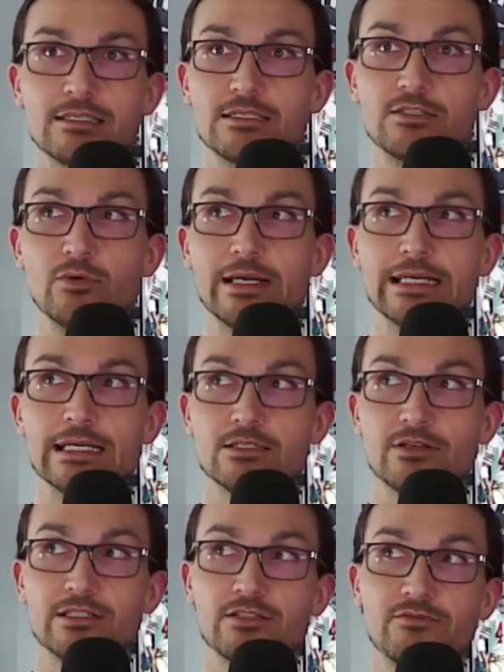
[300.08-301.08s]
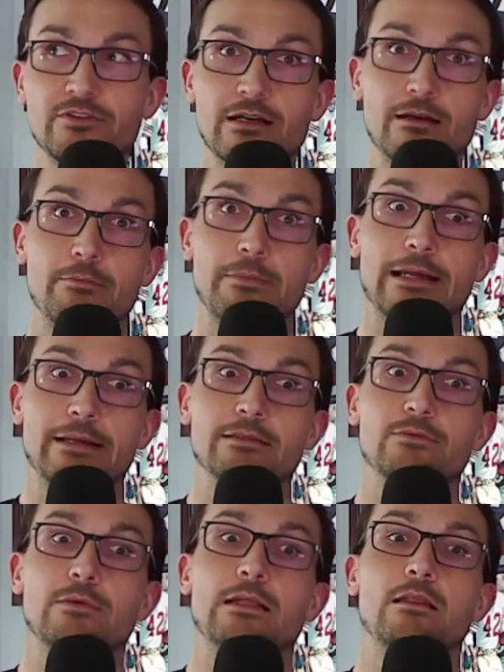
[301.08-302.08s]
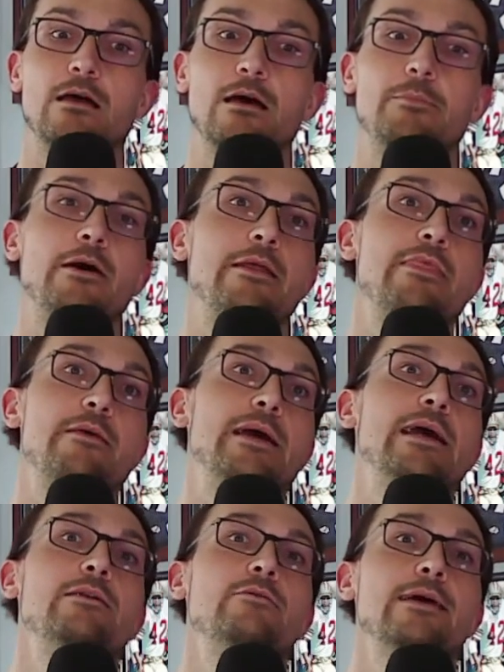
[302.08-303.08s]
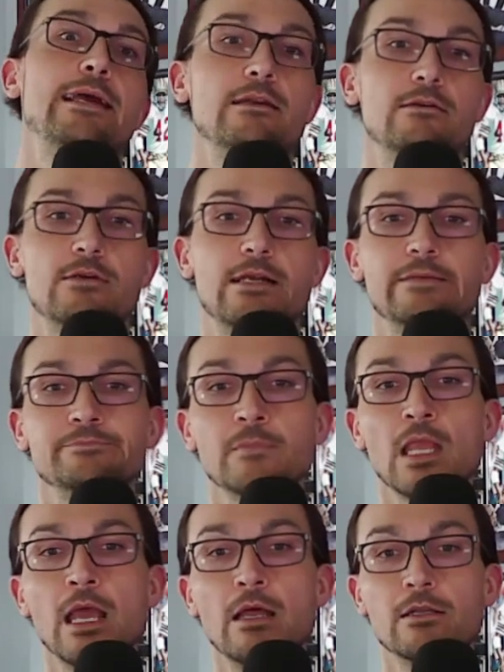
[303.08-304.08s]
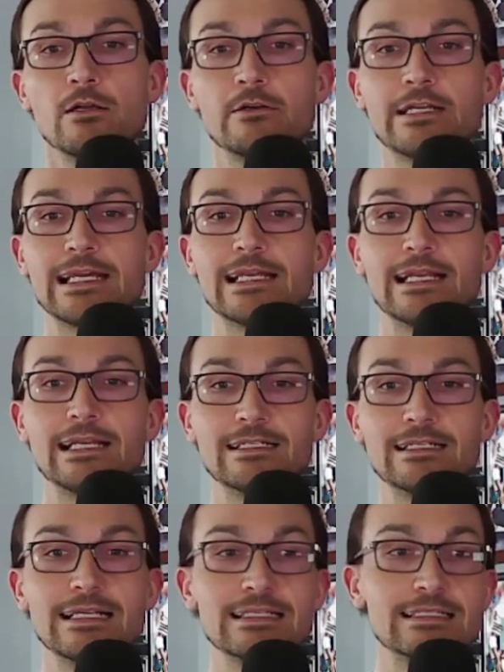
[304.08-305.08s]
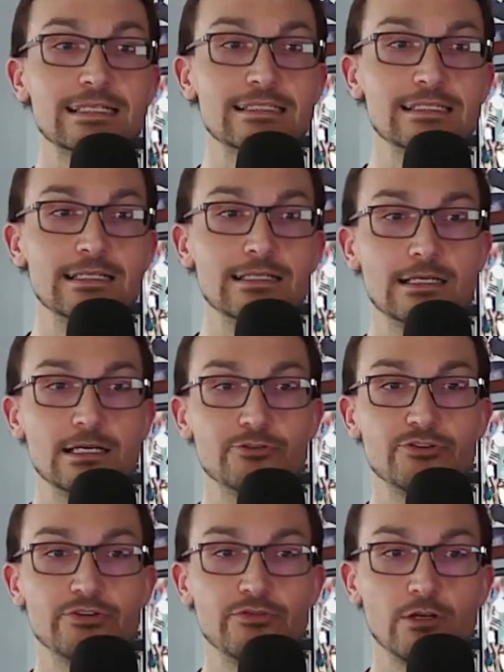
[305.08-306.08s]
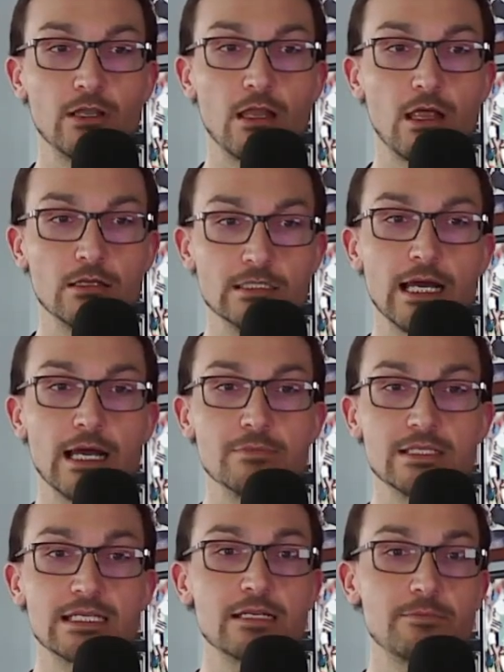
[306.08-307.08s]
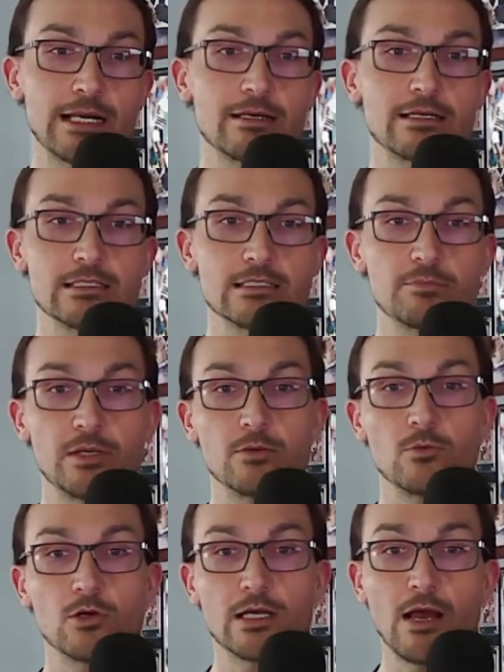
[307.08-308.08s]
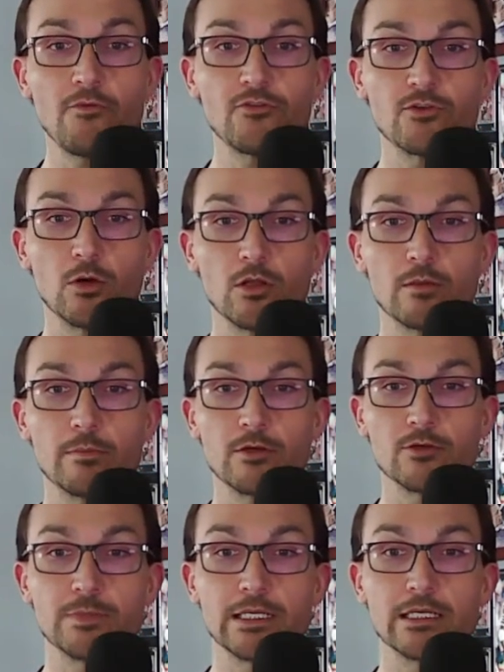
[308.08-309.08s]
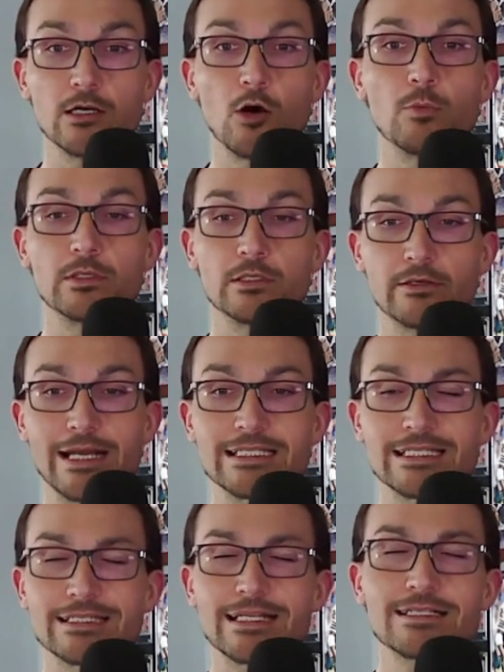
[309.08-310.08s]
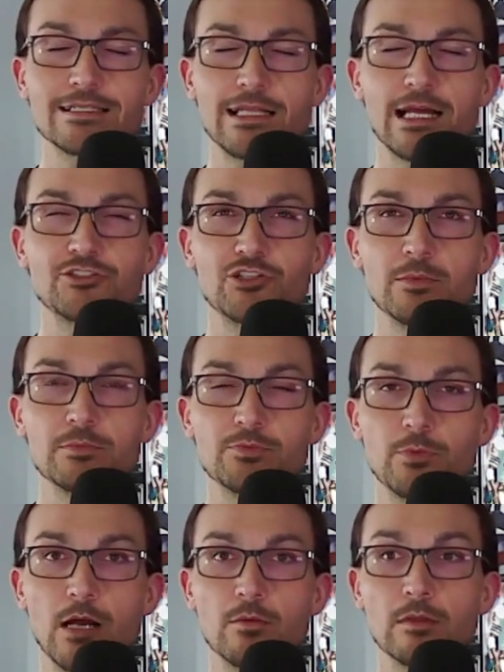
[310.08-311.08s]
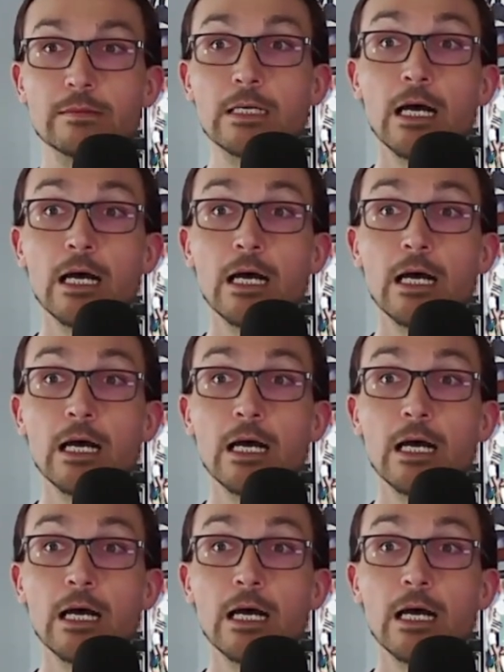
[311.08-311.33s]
is doing it, so I just figured I might as well hop on the bandwagon, right? Noting it had existed in the country for a long time, but said Americans appear more comfortable about being openly racist. It's not Trump's problem,